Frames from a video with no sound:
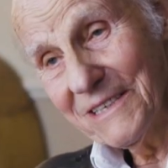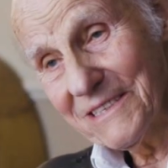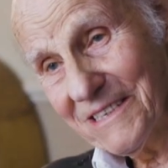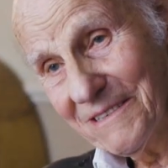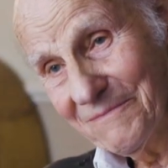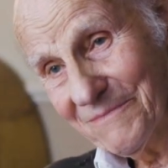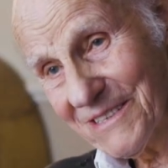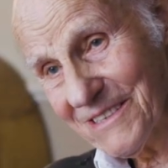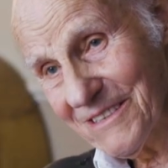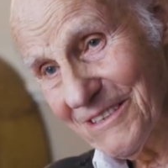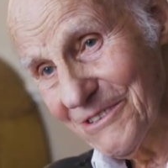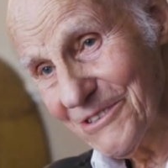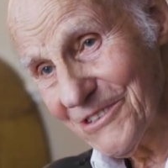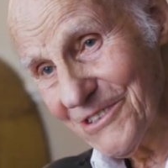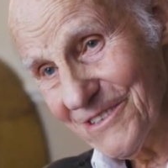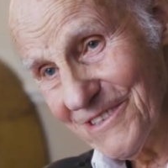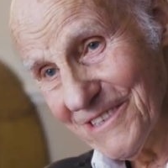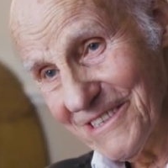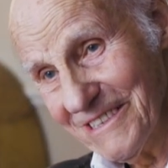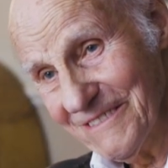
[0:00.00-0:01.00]
met him
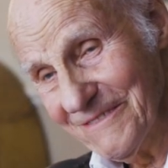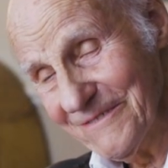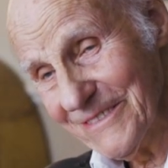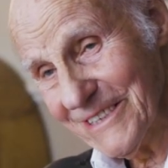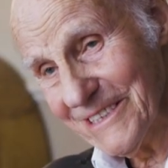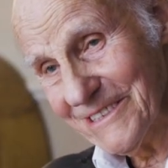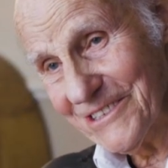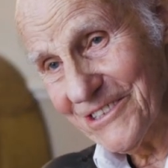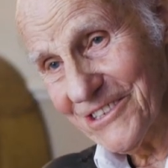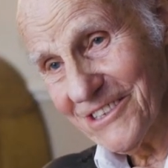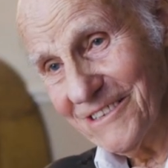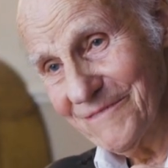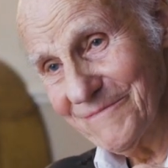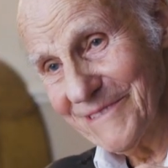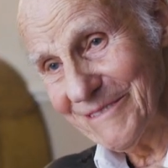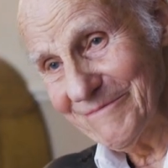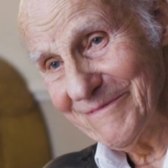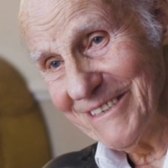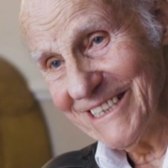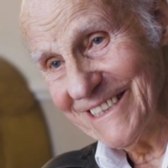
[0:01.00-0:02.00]
socially, a very
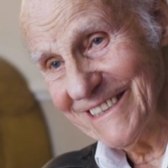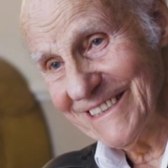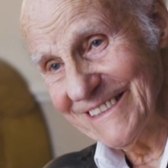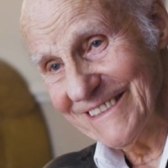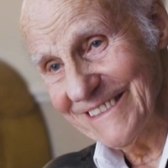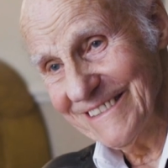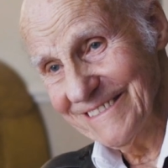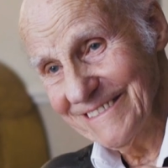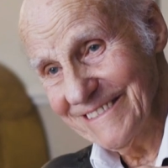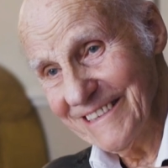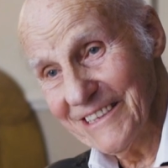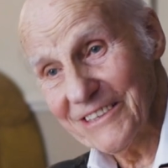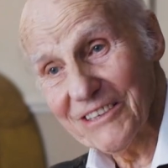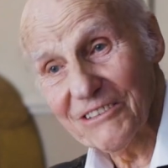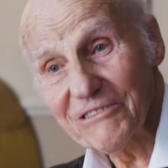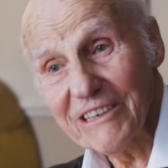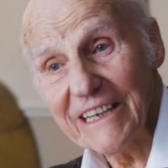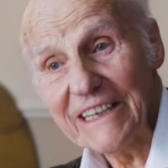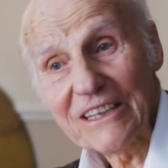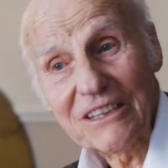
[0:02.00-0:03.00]
charming man and a
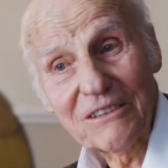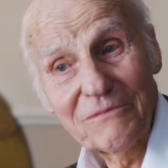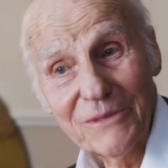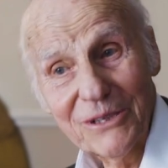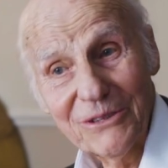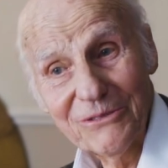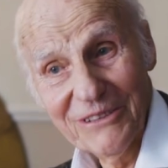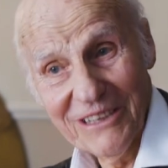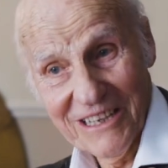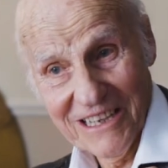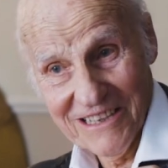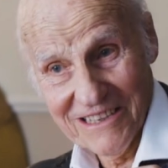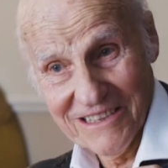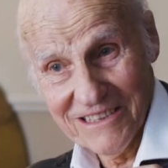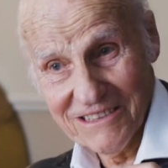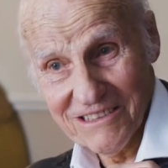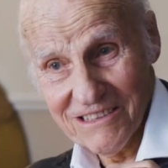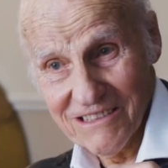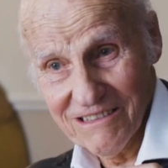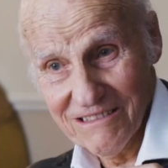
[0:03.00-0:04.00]
great
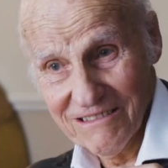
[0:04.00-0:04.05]
communicator.